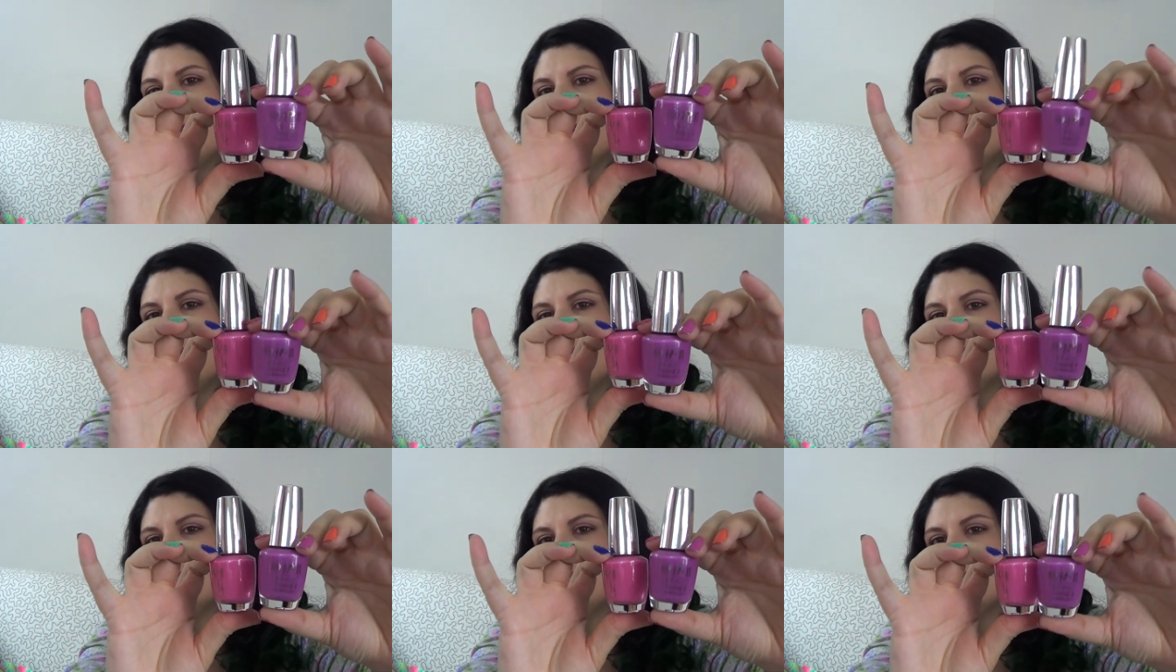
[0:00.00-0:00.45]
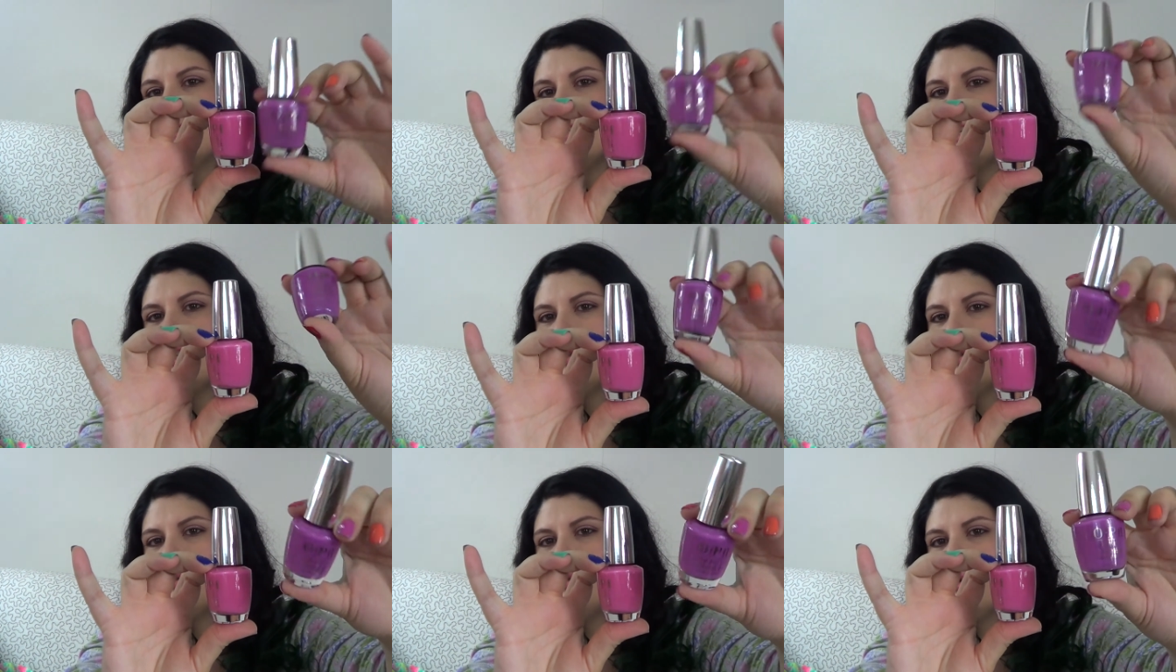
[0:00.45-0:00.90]
This is
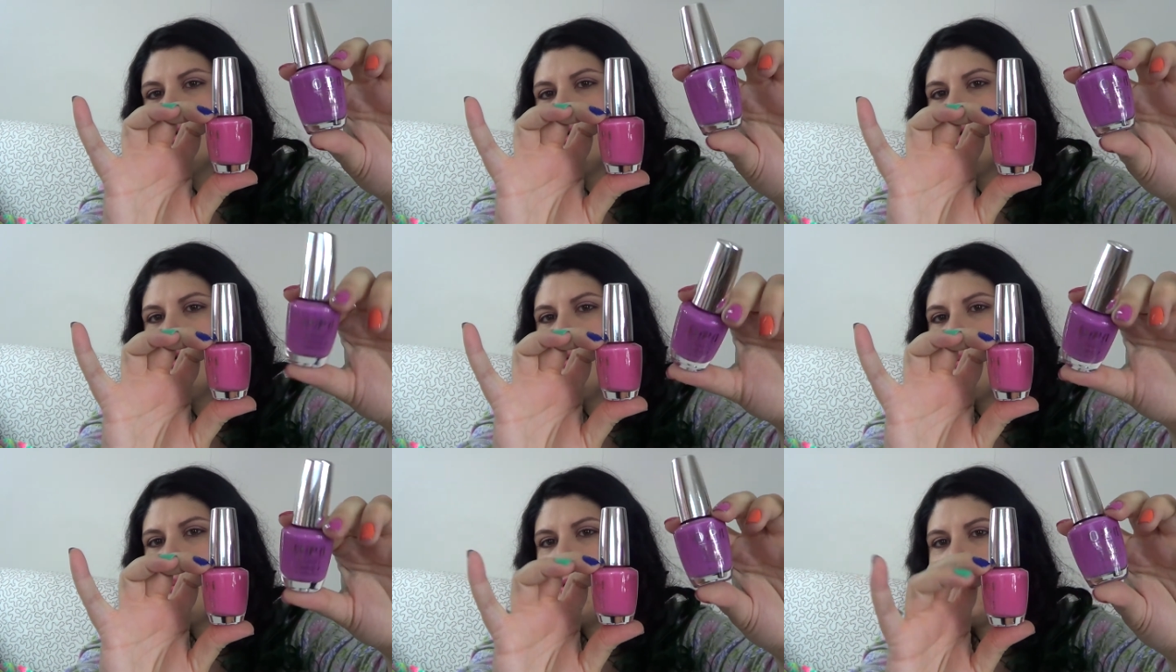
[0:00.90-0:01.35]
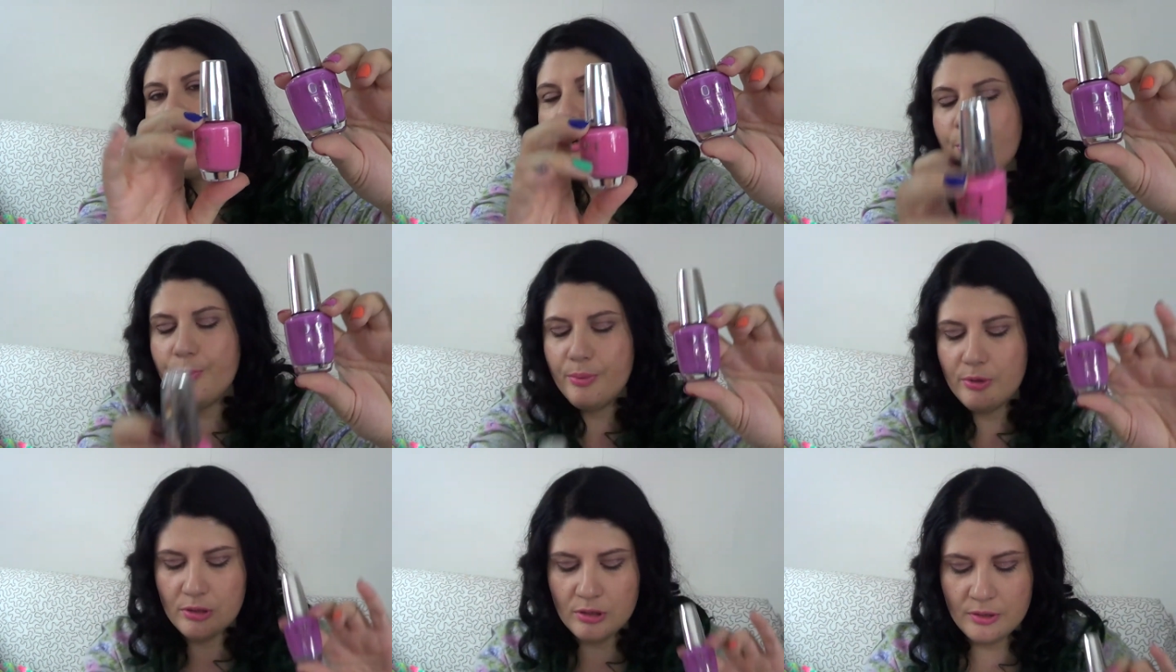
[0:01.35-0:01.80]
a true
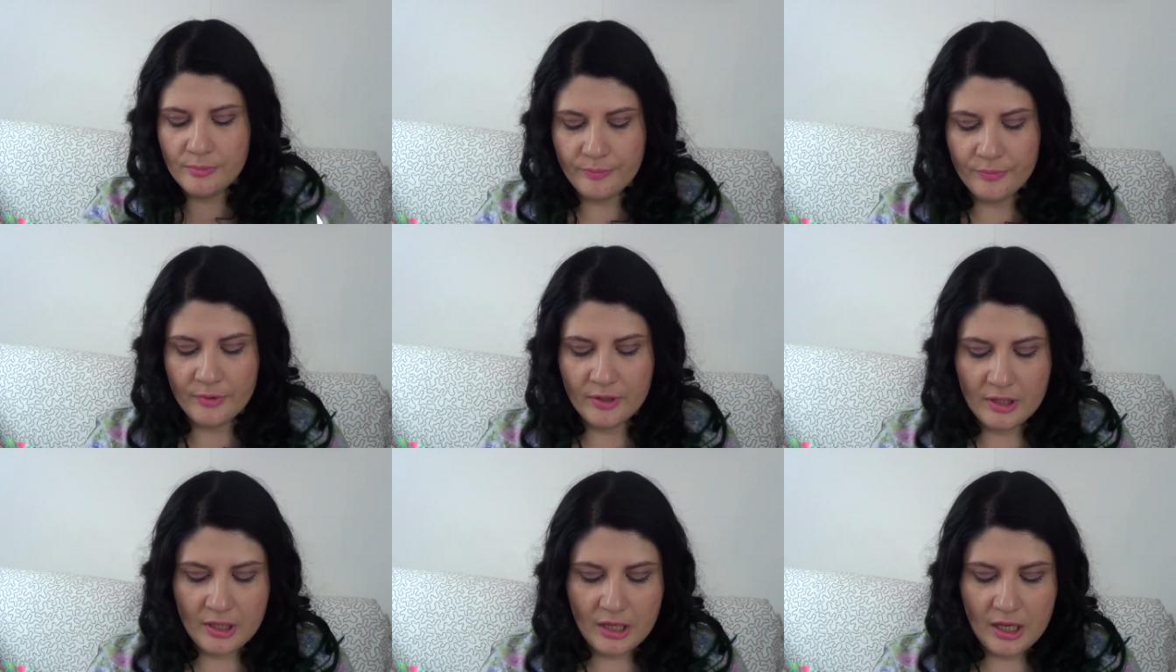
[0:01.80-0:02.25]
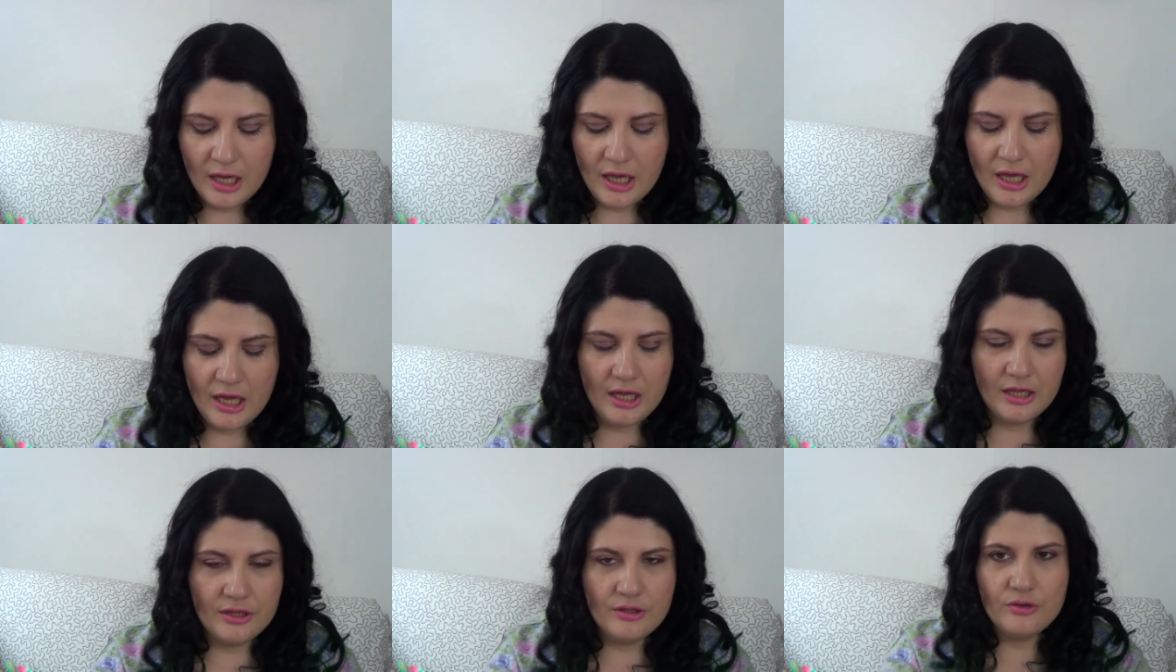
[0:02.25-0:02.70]
purple,
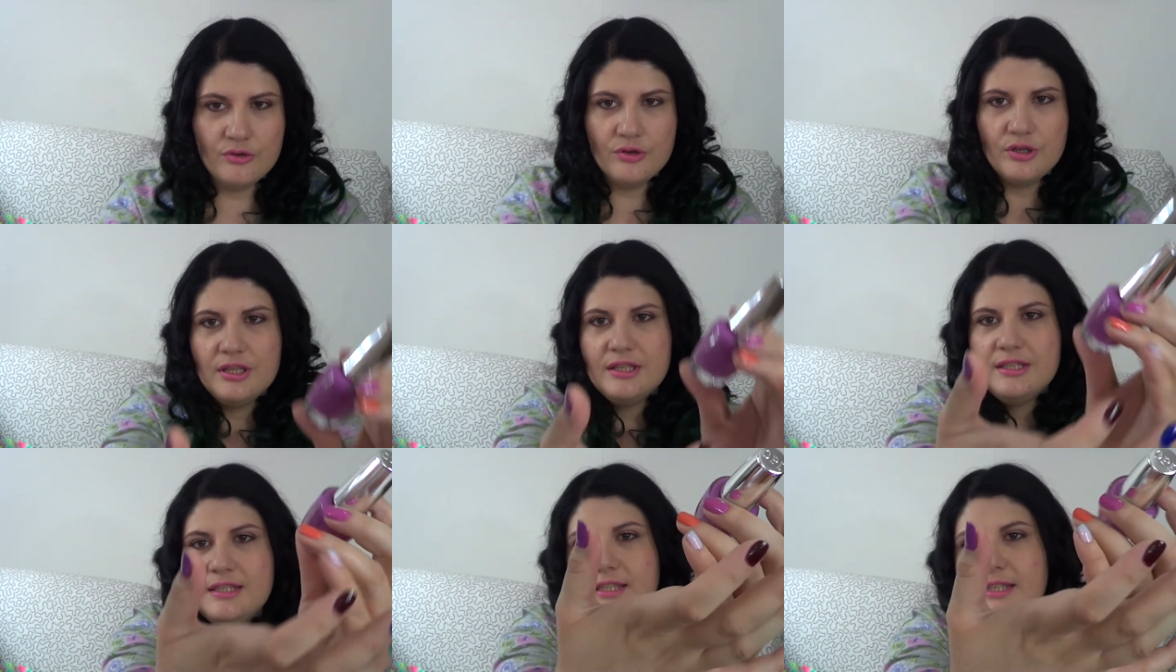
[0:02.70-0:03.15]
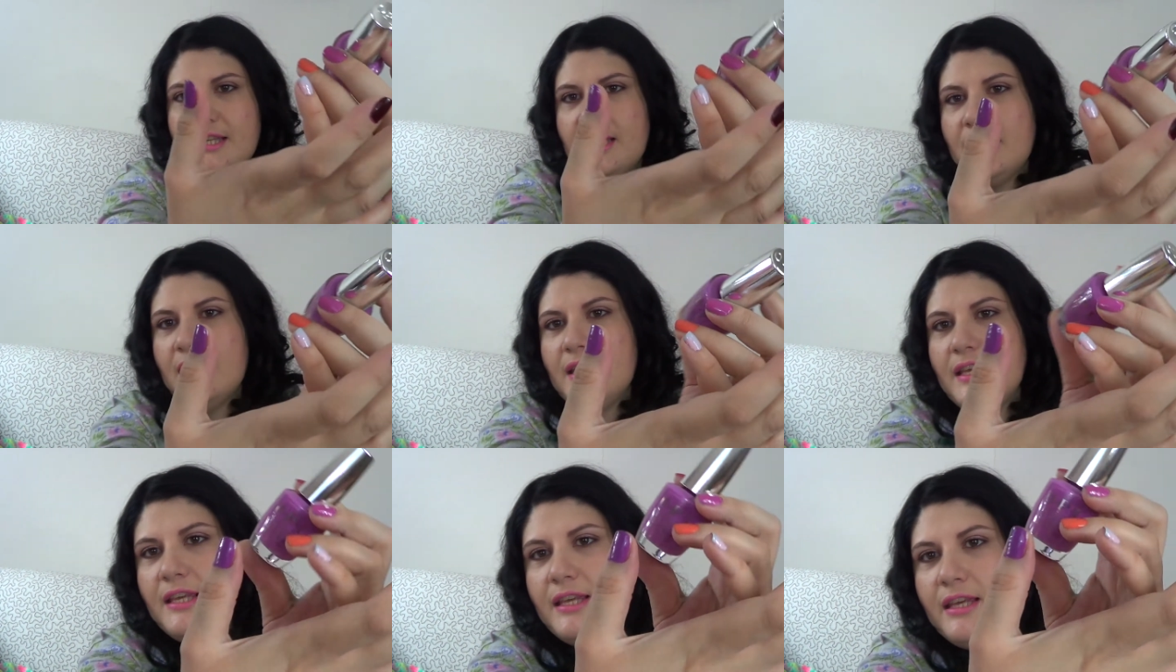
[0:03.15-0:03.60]
and you can
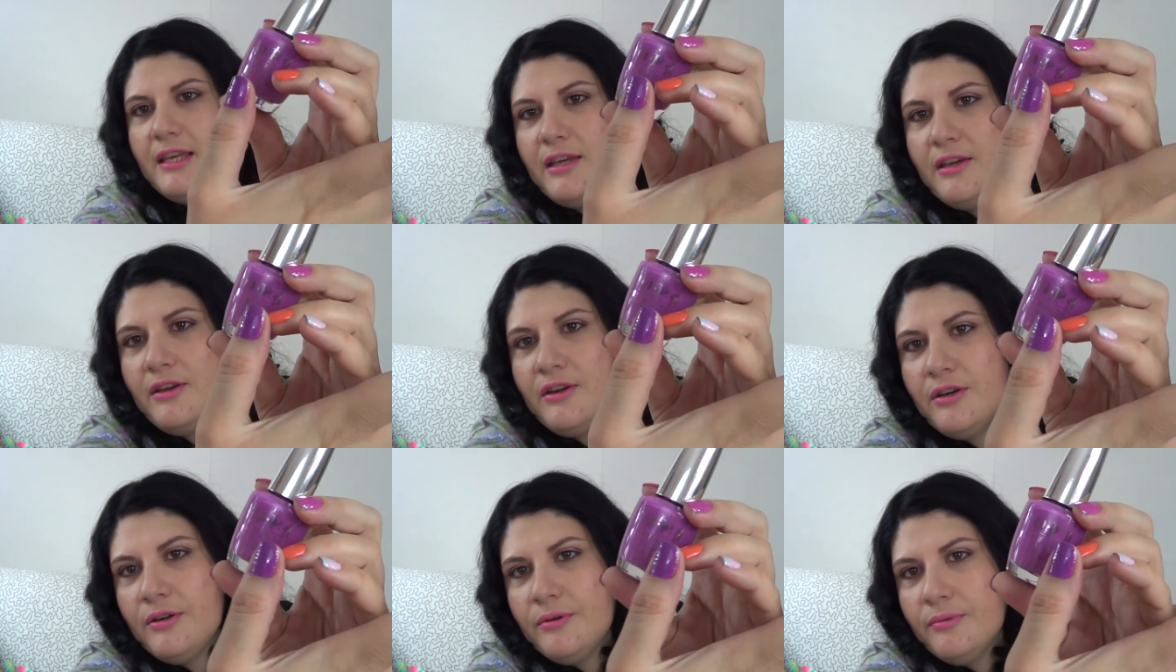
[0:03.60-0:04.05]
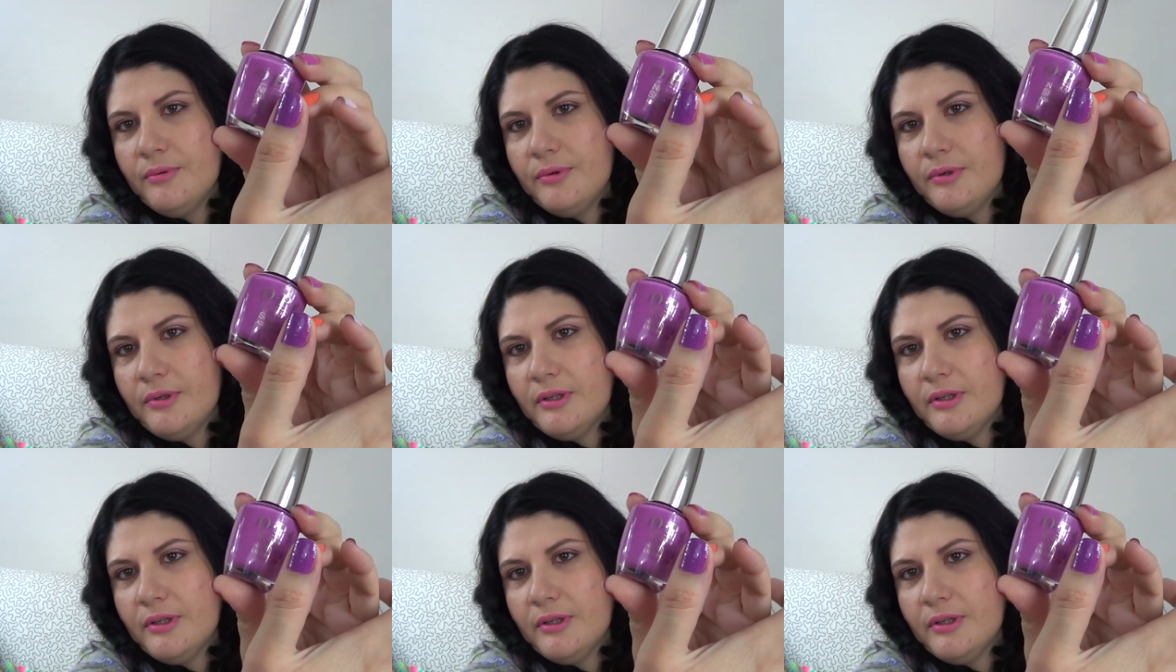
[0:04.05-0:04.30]
see here,